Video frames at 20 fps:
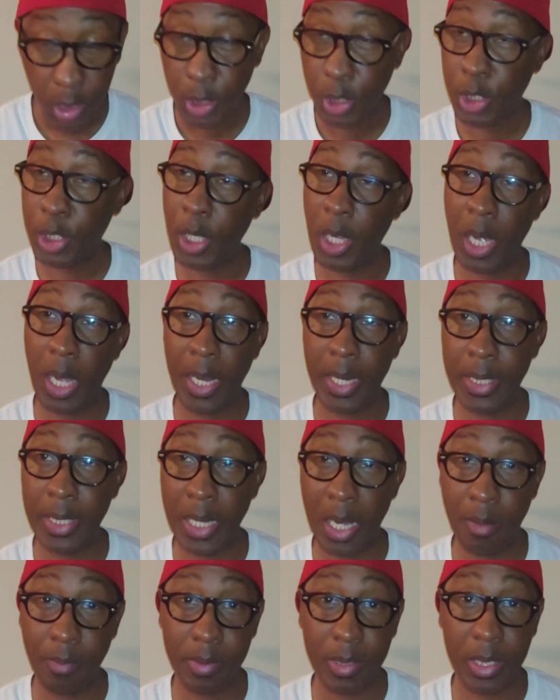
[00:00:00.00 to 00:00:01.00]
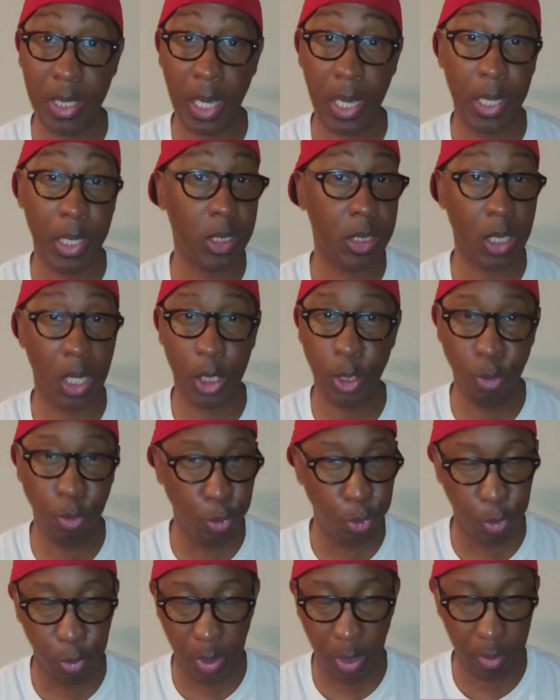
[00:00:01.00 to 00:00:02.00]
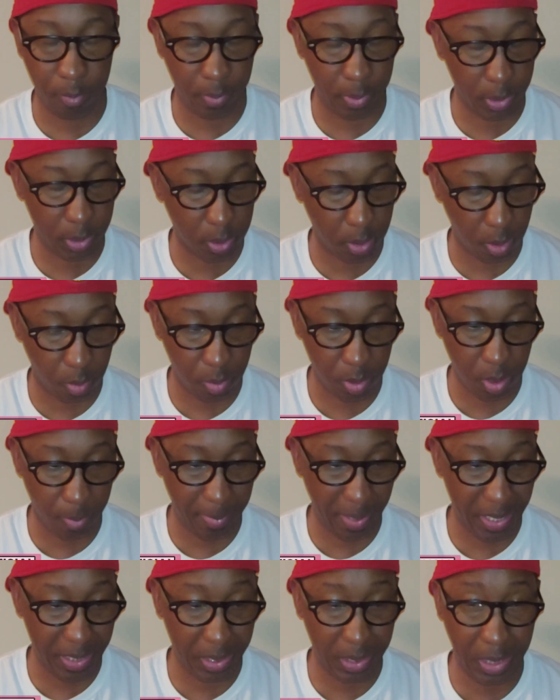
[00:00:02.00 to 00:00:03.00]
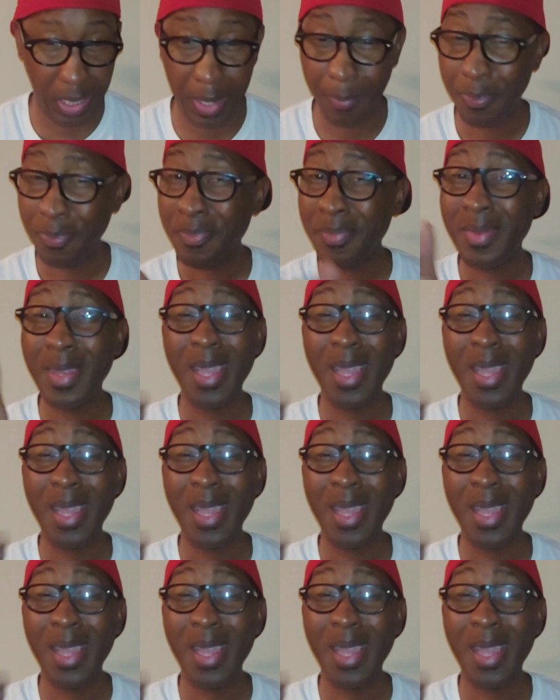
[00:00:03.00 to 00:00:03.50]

Cha, and that was that. Child, you knew nothing was gonna come out of that.